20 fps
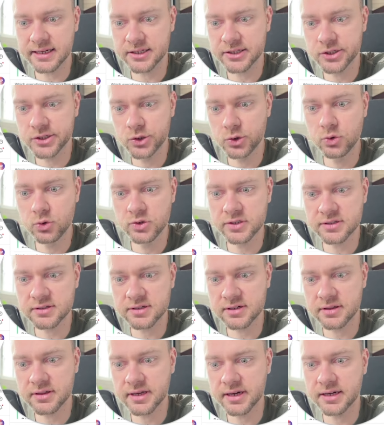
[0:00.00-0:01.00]
It
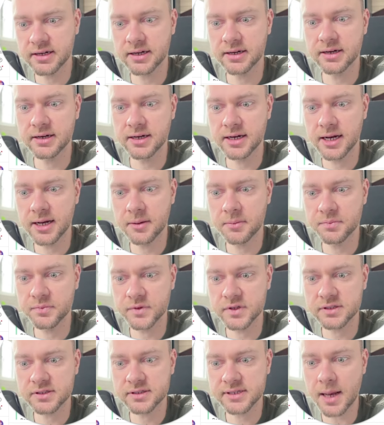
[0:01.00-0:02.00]
used
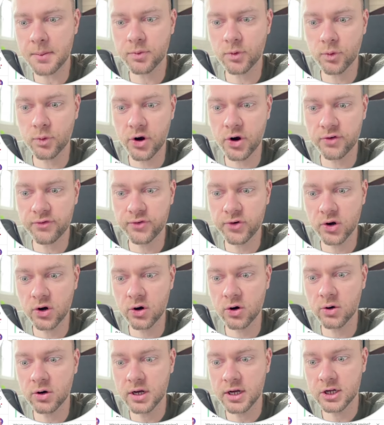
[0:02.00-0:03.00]
the sub
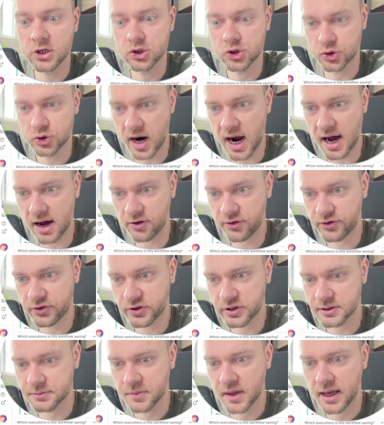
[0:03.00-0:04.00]
workflow
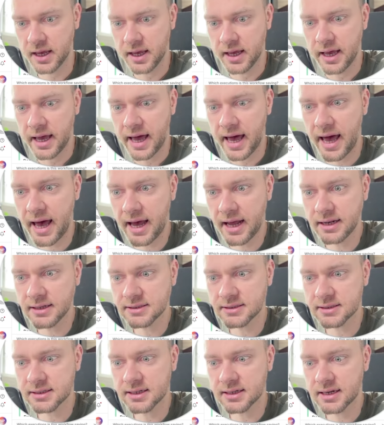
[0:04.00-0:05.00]
draft.
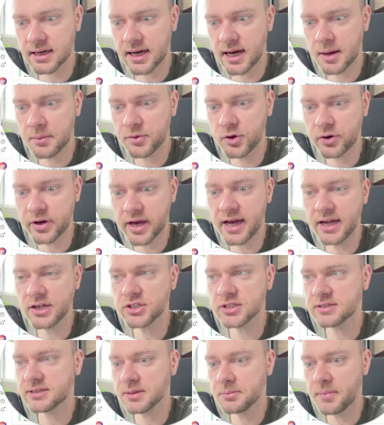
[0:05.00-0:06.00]
And you can
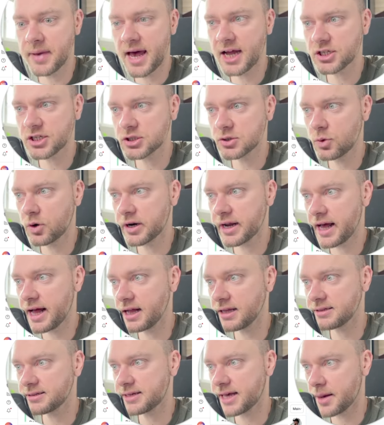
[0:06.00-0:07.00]
just imagine what
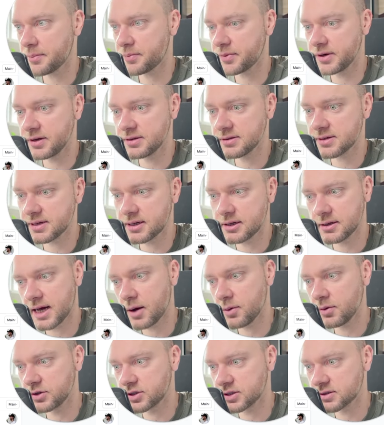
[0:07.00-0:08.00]
else happens, and
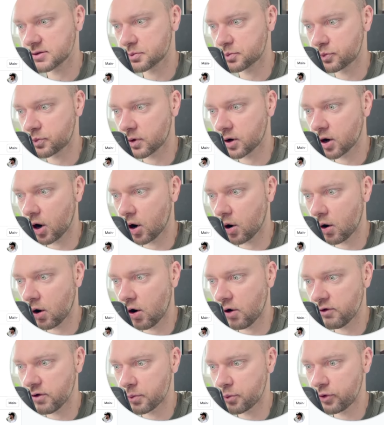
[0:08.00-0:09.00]
I will just go
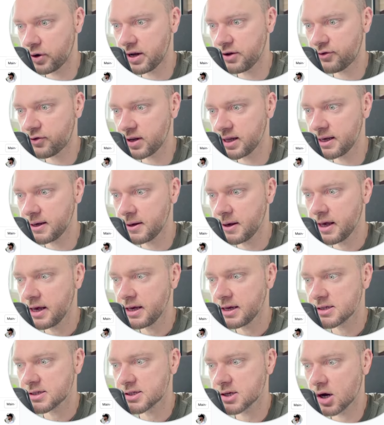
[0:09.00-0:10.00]
over briefly.
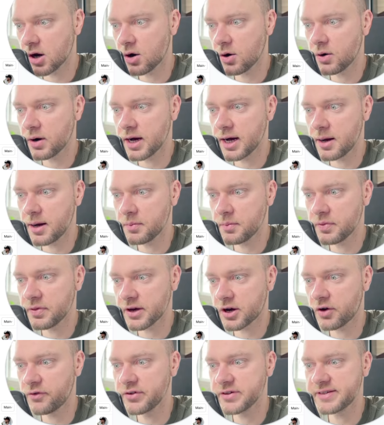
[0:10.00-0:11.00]
So
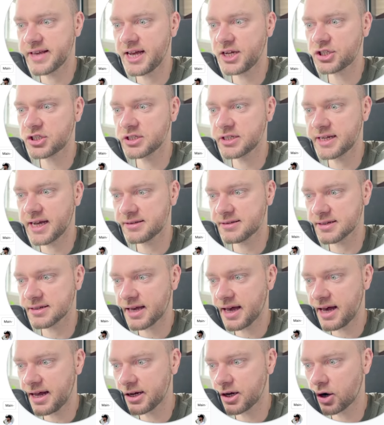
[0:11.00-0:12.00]
the conversation gets a
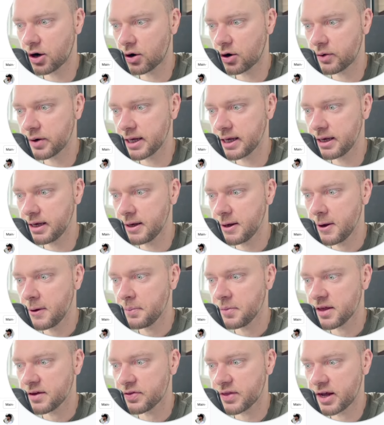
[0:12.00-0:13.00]
category.
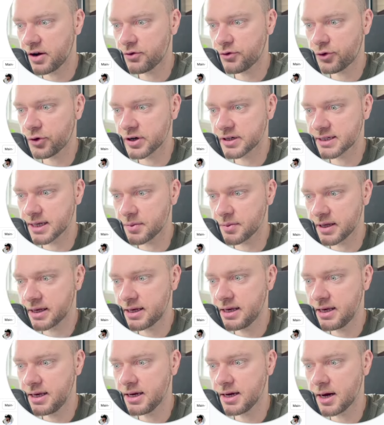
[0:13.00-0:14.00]
Then, for example,
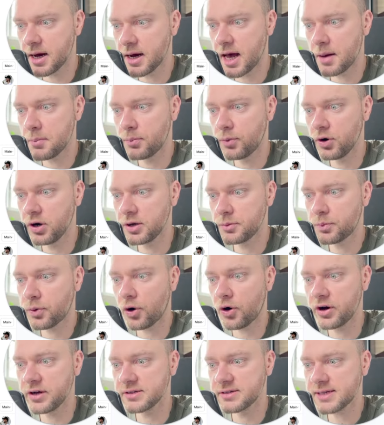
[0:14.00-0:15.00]
here a bullet
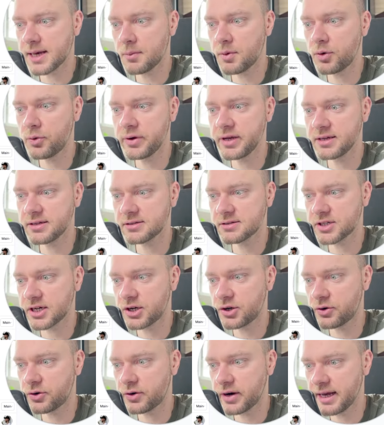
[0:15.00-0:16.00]
point summary is
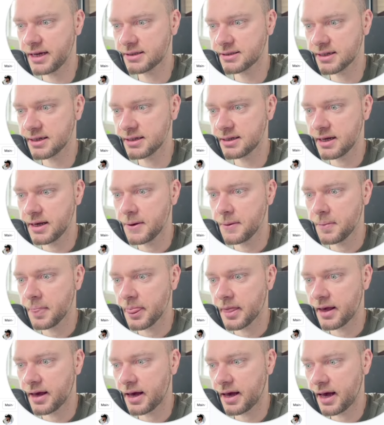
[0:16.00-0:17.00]
generated.
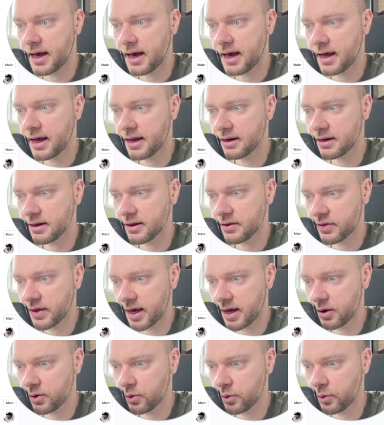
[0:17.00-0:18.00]
And
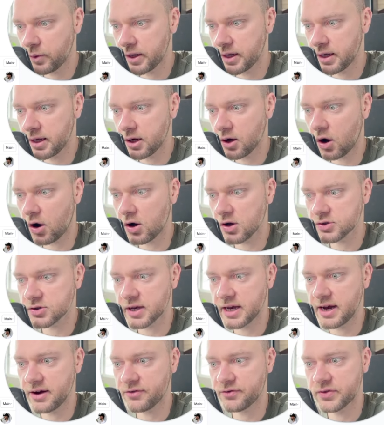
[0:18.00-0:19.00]
then we
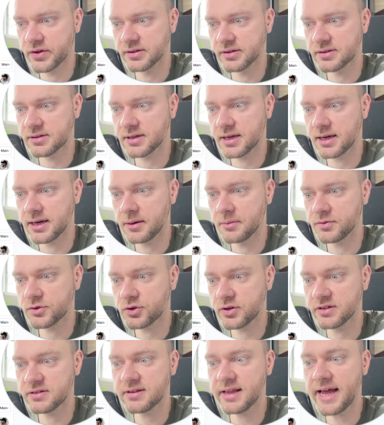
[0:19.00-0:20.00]
also have this
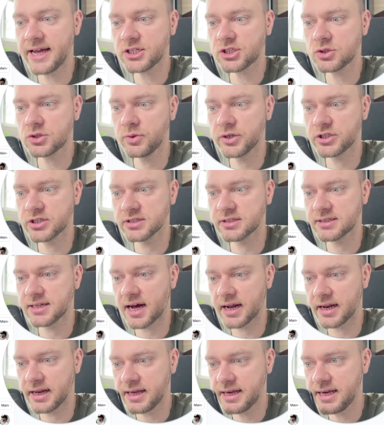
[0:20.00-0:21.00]
translation, which is
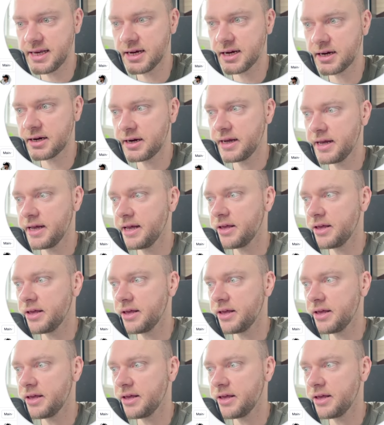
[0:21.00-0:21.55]
done here.